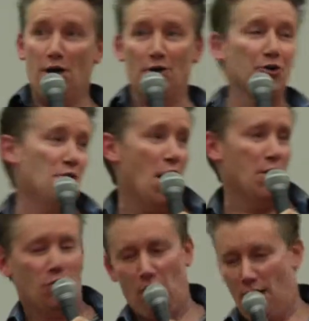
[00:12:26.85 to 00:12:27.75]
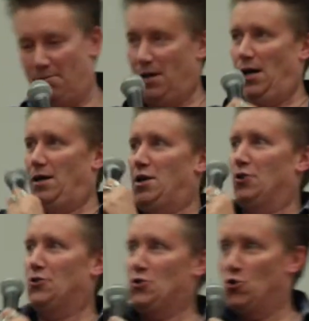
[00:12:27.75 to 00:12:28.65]
here's a diagram.
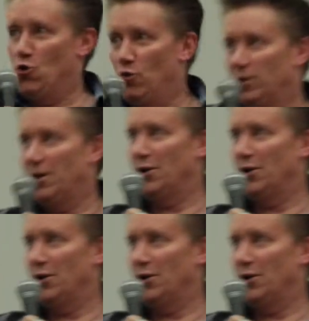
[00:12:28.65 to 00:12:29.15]
Here's you,